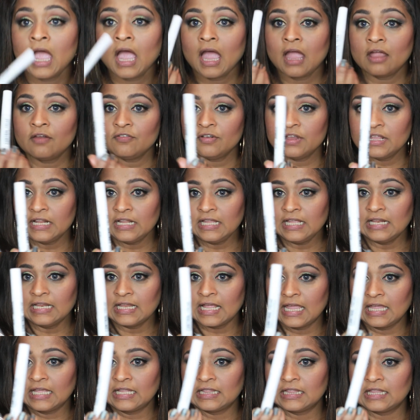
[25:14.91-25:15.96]
I really
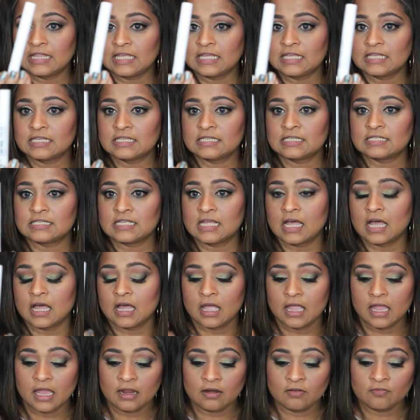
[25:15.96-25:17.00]
like this
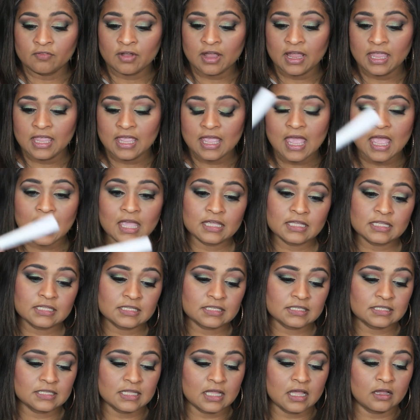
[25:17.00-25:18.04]

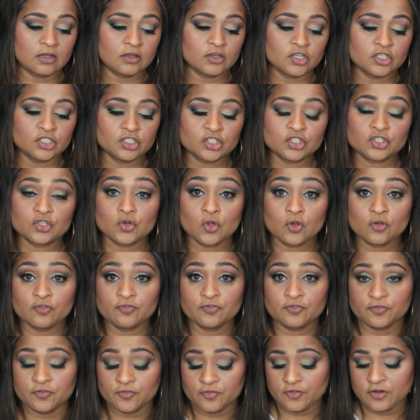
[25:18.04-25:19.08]
NYX Control
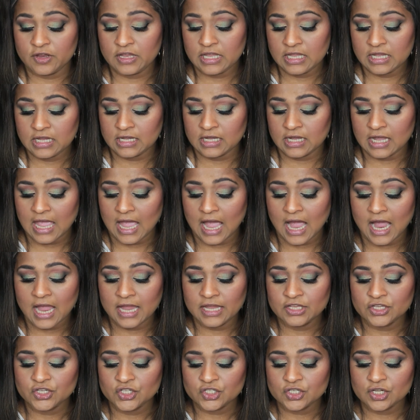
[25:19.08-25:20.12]
Freak
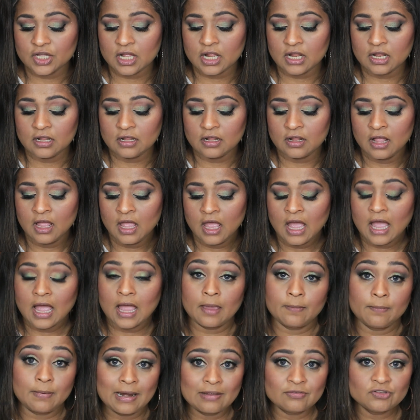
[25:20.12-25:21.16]

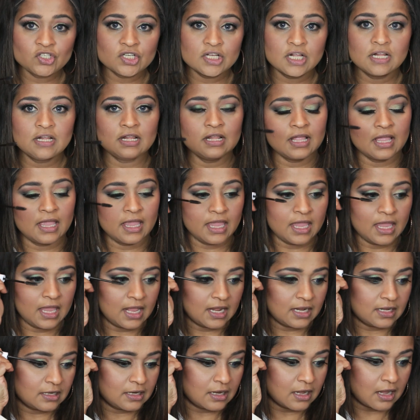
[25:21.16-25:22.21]
eyebrow gel,
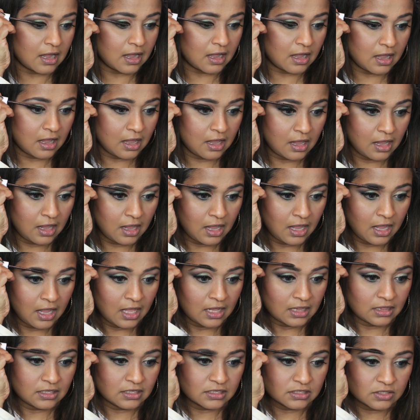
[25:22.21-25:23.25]
and
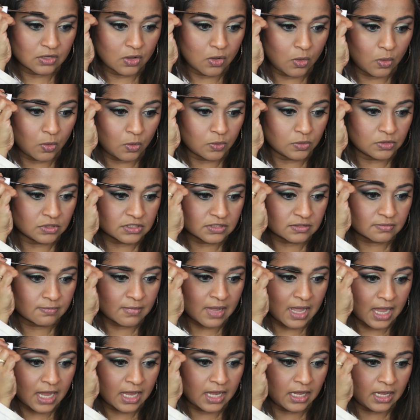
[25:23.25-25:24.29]
this holds
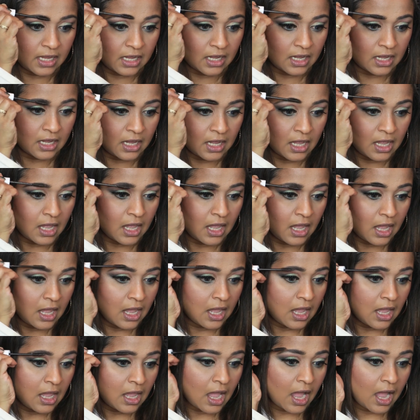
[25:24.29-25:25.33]
my
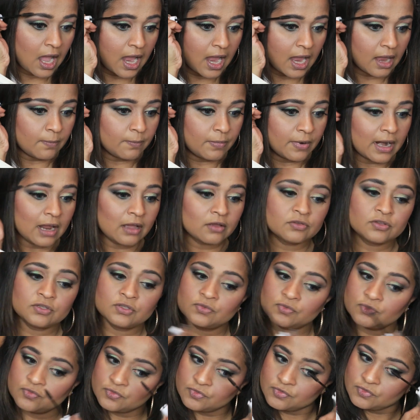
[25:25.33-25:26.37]

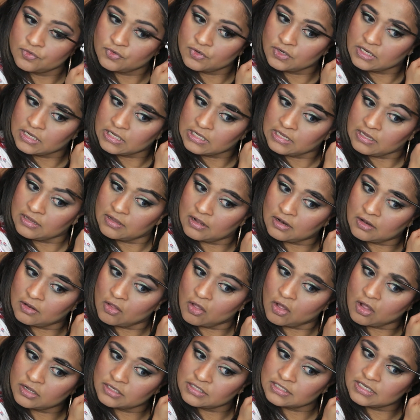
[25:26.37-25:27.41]
eyebrows really a
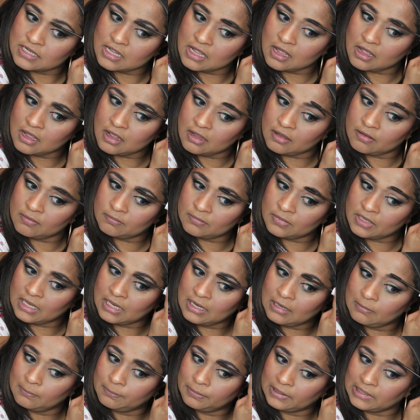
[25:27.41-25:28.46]
long time
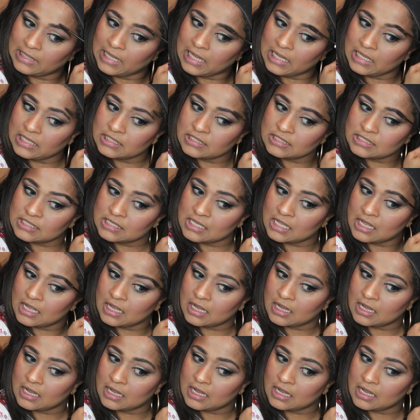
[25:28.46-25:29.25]
in place.